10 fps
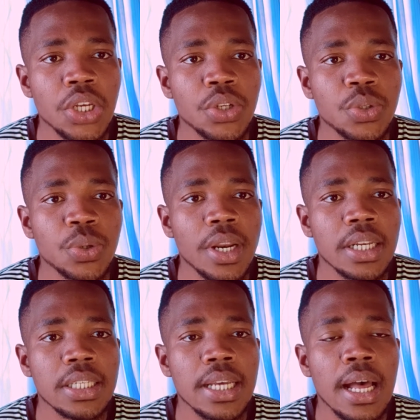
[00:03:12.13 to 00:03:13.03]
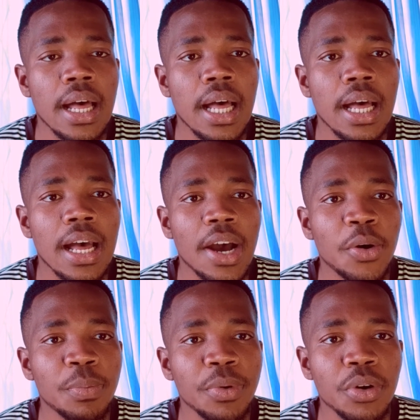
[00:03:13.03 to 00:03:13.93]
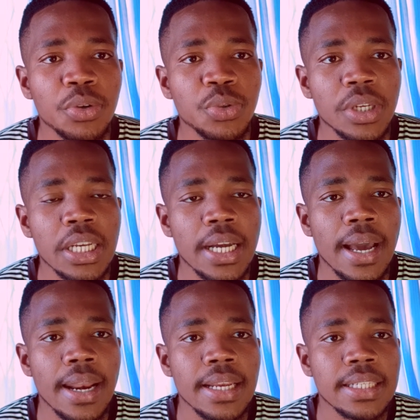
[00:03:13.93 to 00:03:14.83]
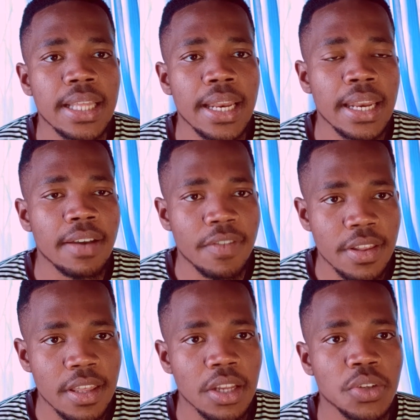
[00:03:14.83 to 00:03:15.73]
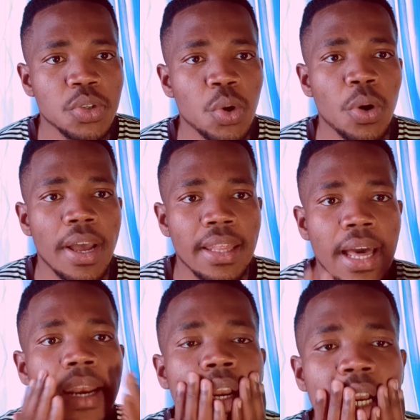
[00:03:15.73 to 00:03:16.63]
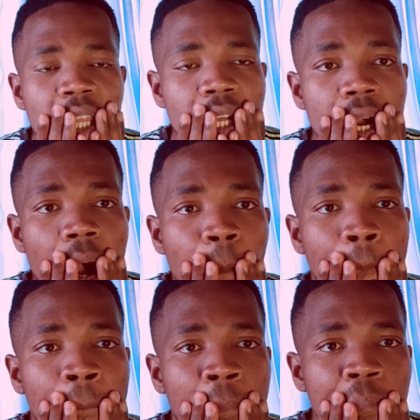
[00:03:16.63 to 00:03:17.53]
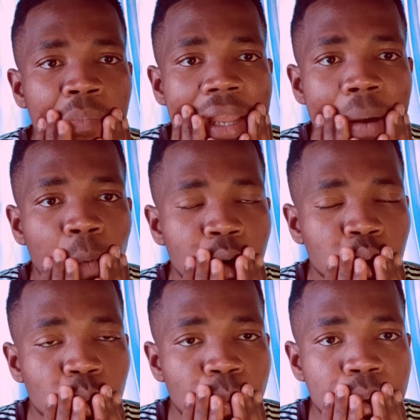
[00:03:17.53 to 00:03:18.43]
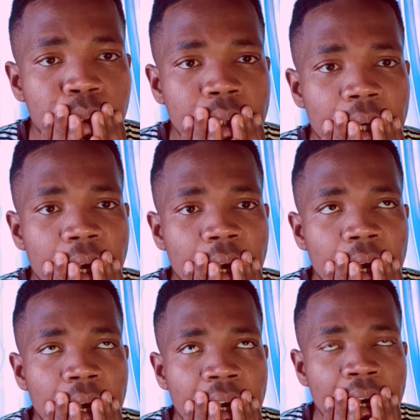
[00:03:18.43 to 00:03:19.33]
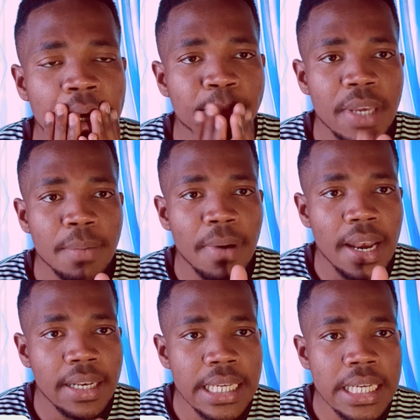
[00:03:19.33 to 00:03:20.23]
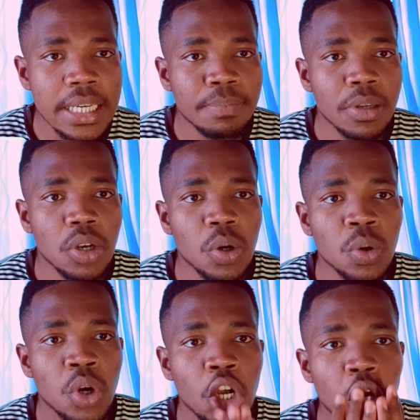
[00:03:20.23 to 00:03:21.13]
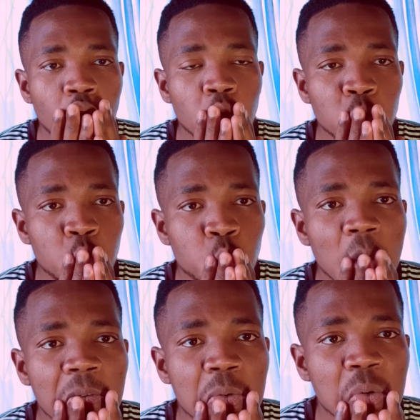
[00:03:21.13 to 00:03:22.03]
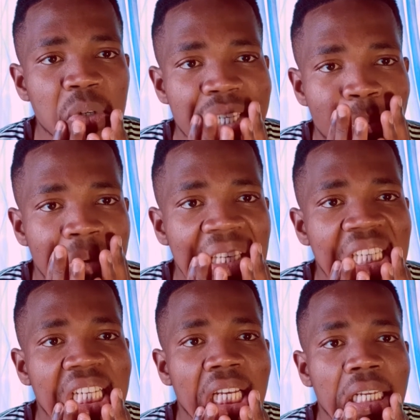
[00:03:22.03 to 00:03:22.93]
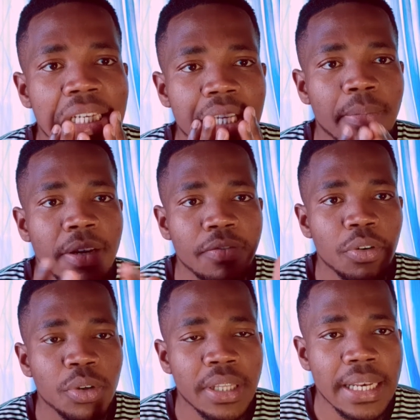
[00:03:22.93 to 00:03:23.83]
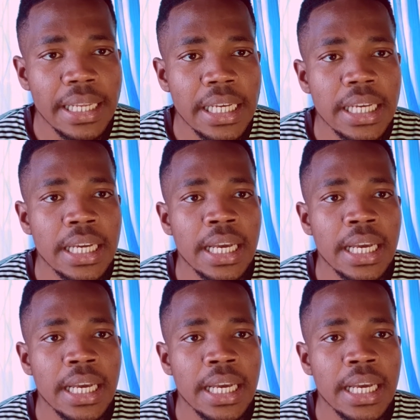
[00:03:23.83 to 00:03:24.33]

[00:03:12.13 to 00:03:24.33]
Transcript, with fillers: so that uh, i hope you also encouraged and everything so and another thing um i'm going to put a paypal link below those who want to support the channel they might follow the link